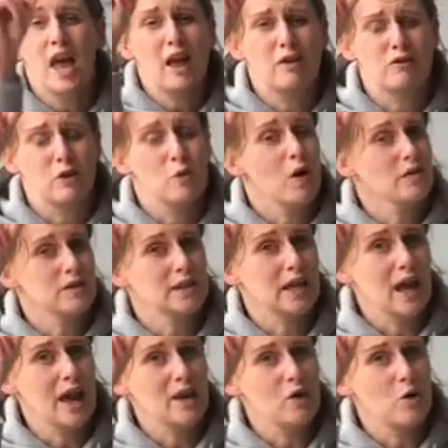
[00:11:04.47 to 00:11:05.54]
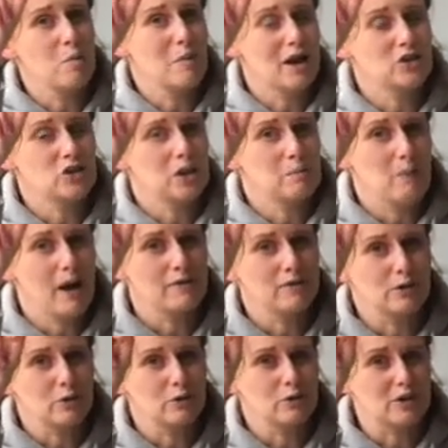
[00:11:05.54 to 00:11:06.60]
If you want to get your magic
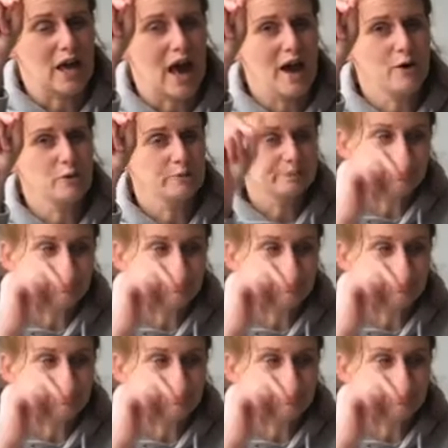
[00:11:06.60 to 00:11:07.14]
pencils out,